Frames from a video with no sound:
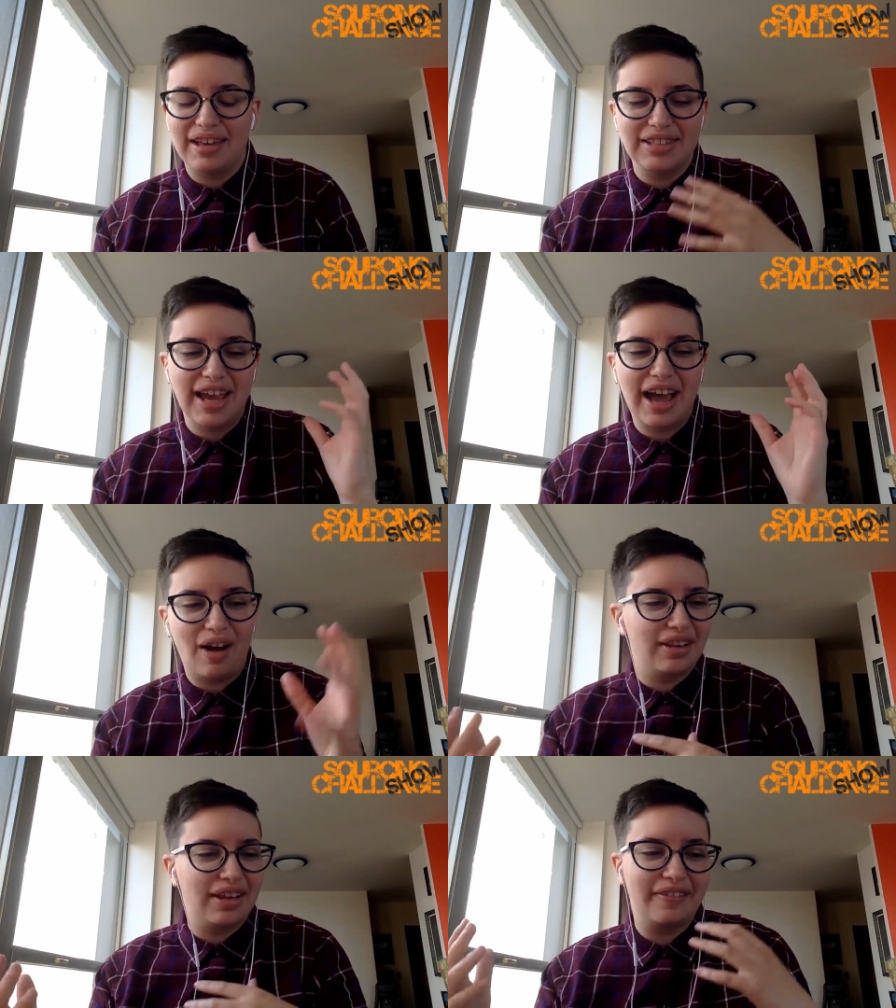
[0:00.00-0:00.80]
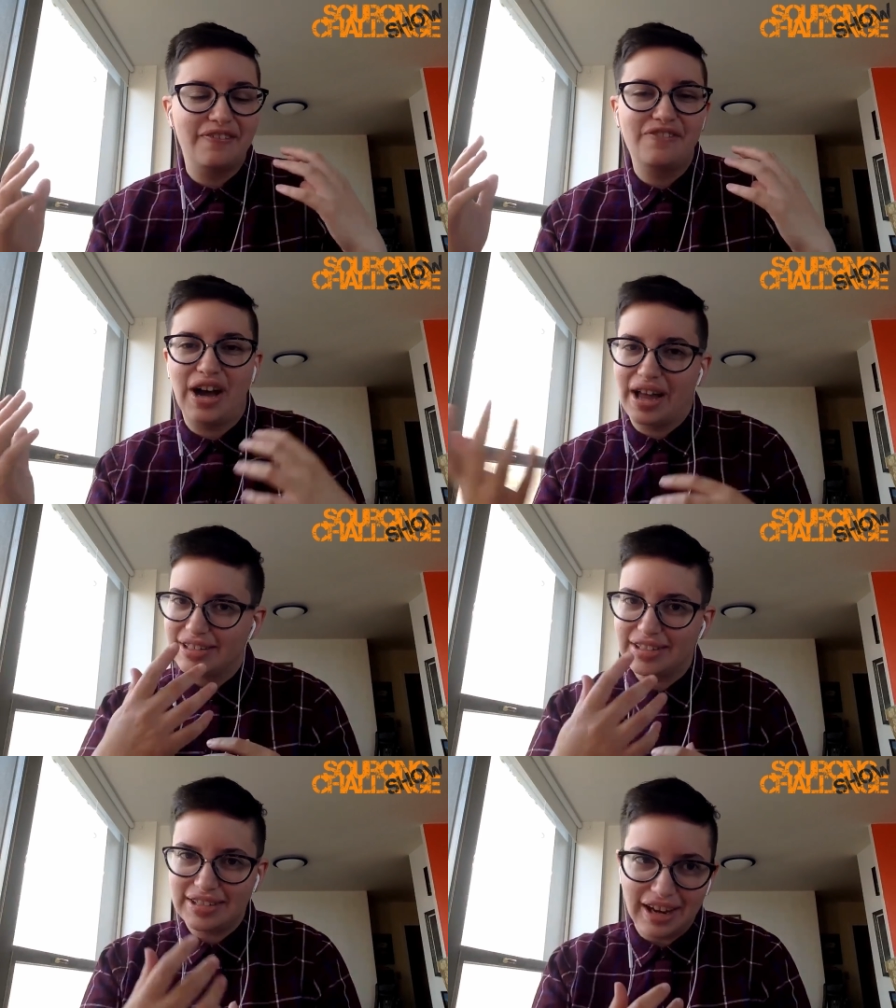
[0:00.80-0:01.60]
and how to like
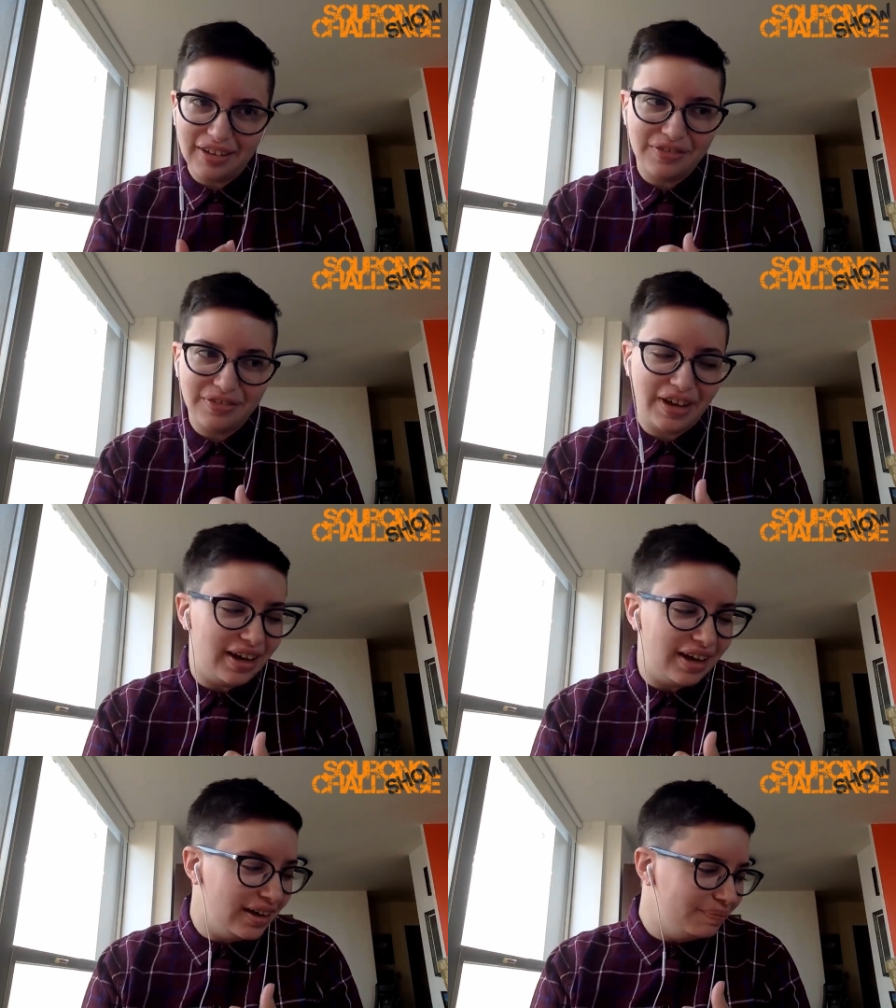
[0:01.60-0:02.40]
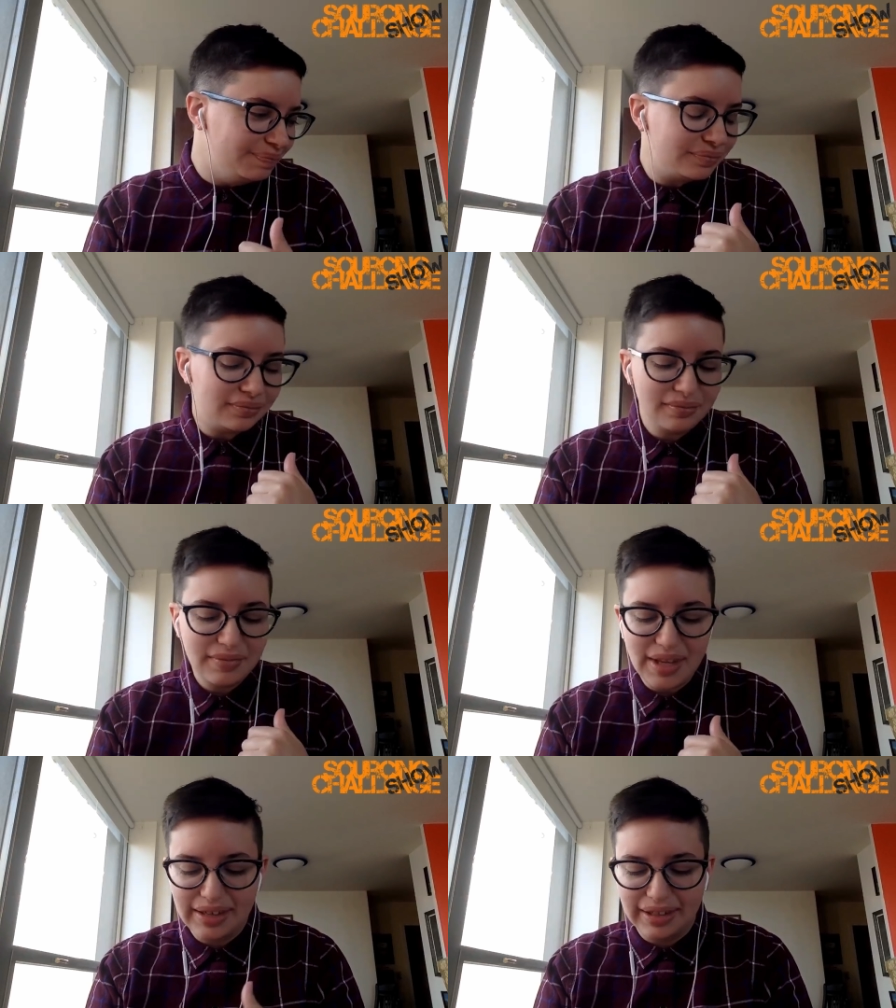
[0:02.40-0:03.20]
find stuff. I
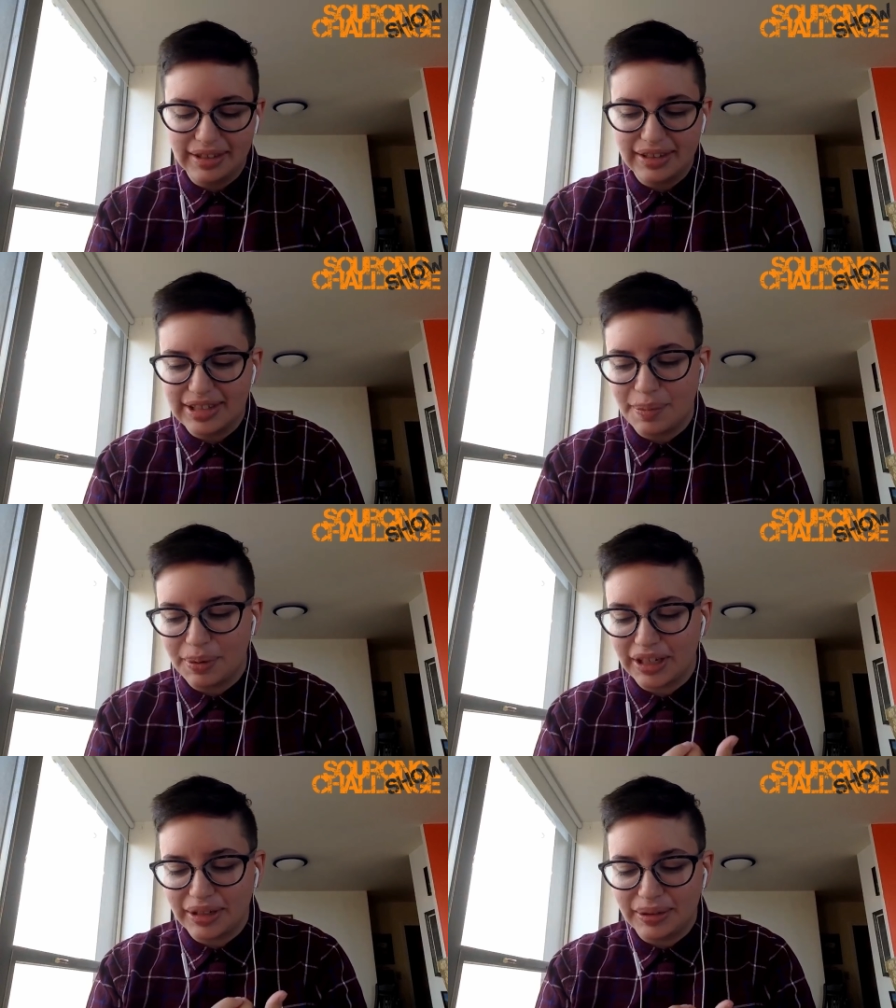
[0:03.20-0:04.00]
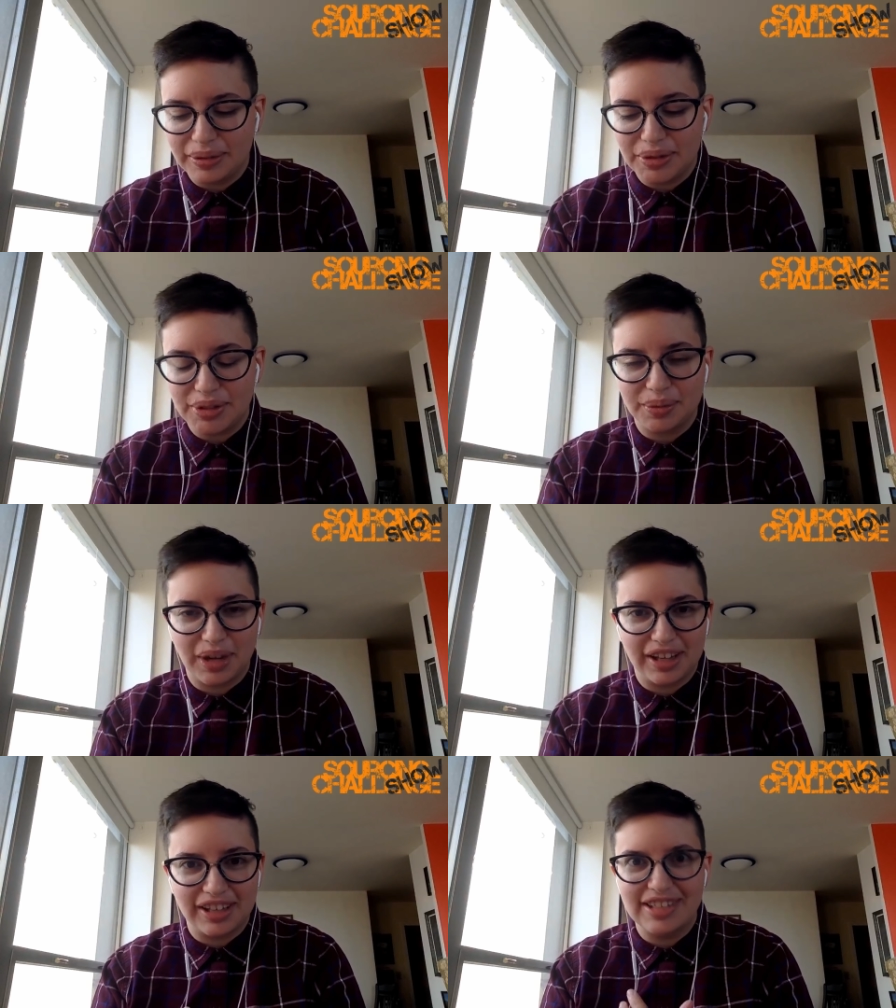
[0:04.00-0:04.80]
think the example I
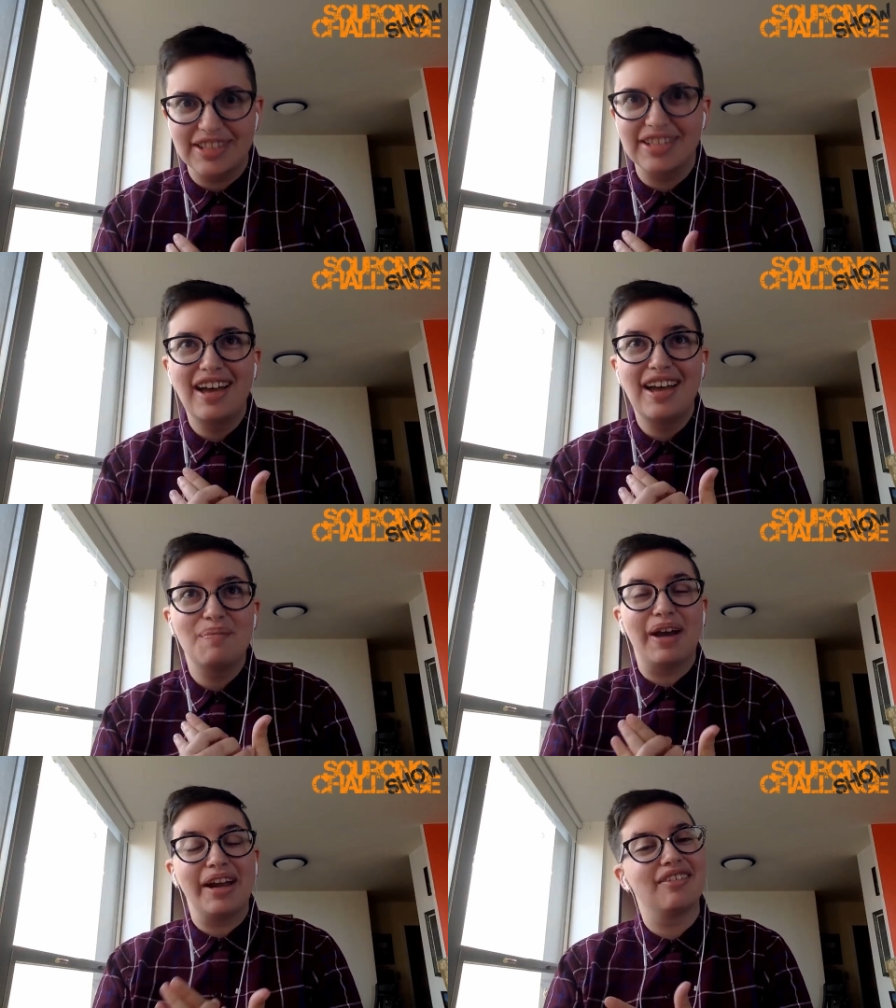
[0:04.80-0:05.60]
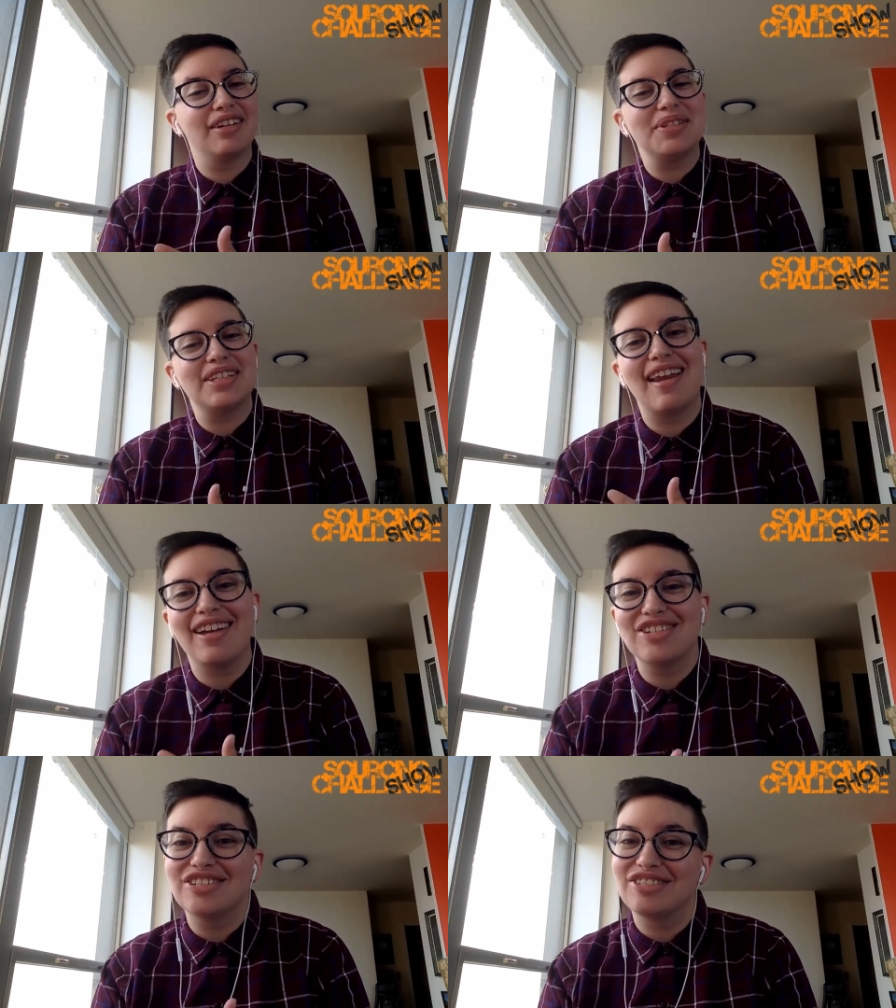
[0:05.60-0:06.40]
used was my degree was
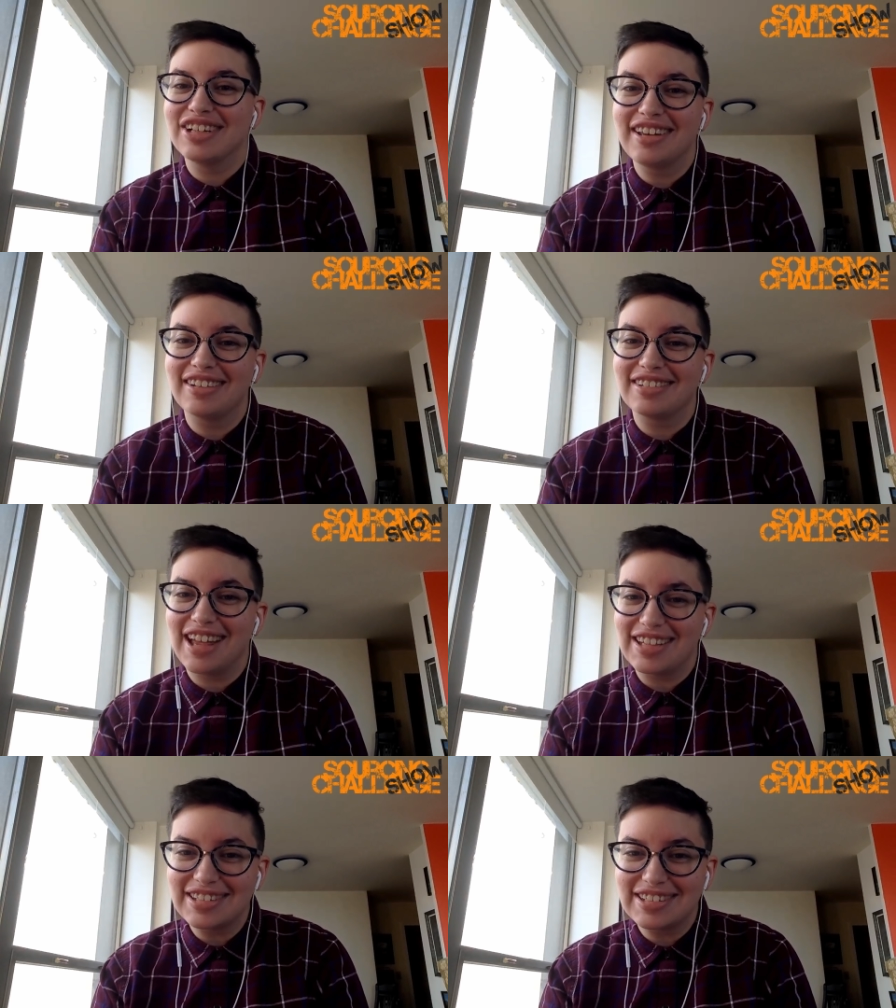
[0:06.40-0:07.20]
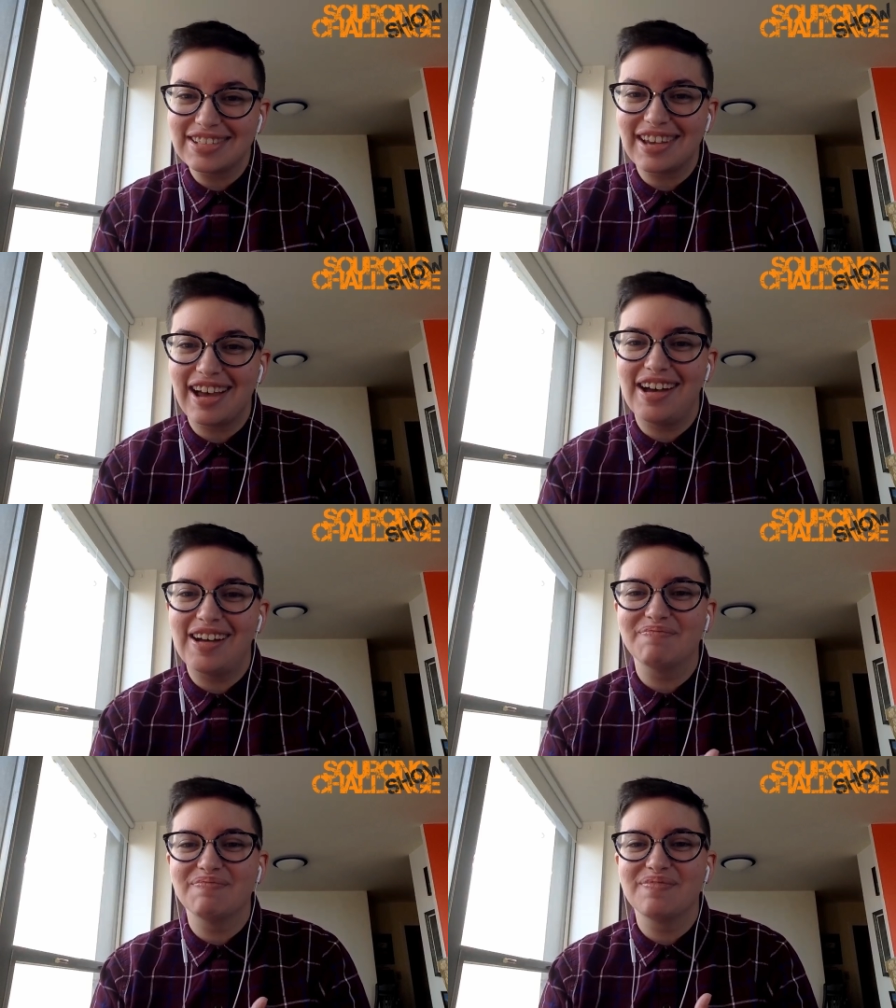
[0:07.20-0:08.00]
in ancient Greek and classics.
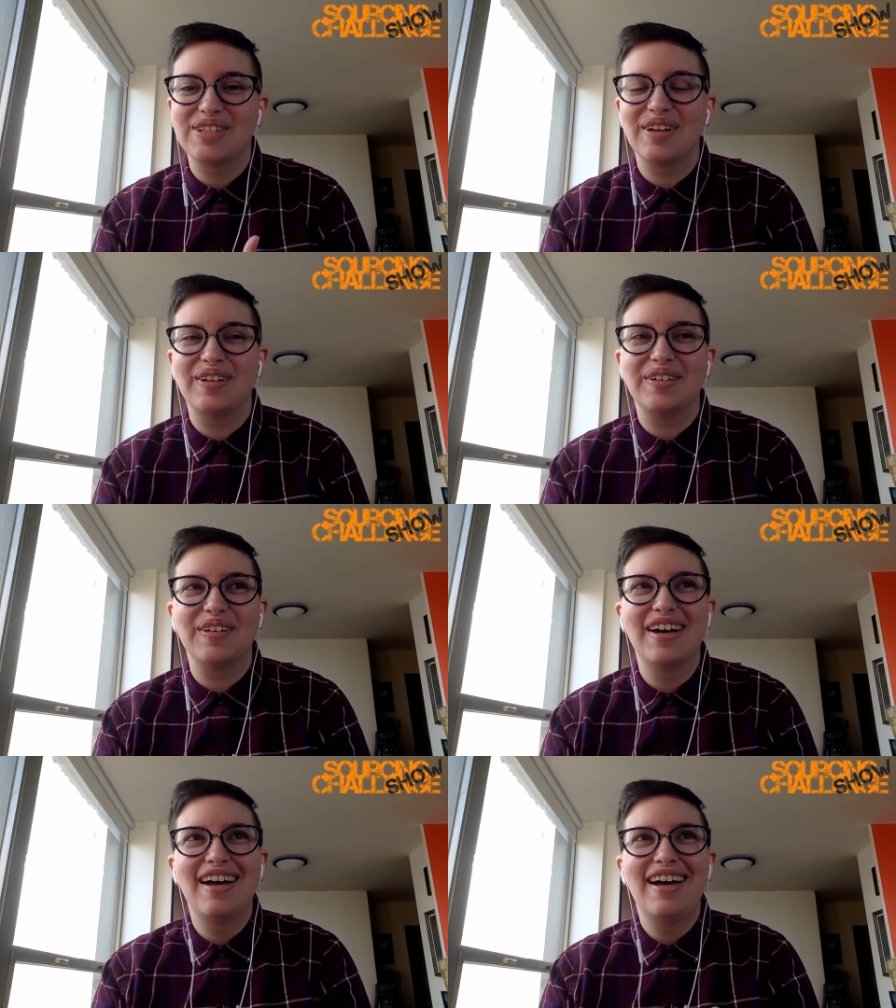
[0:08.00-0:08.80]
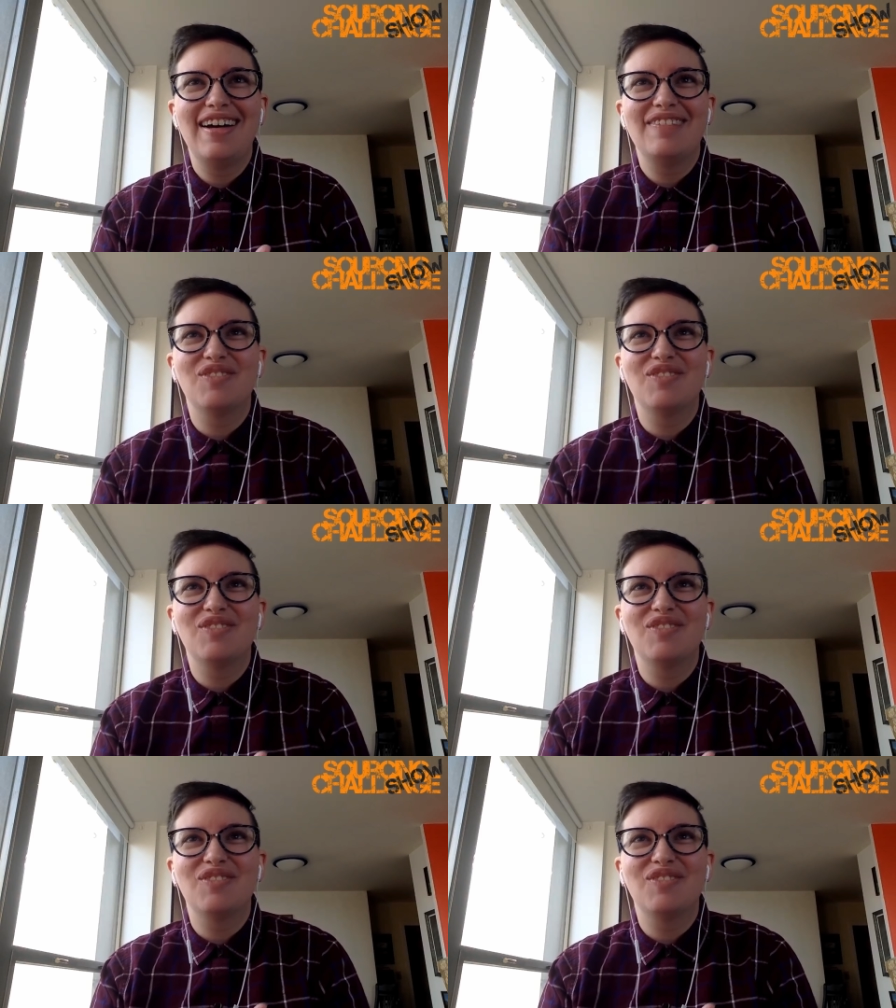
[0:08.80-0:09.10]
So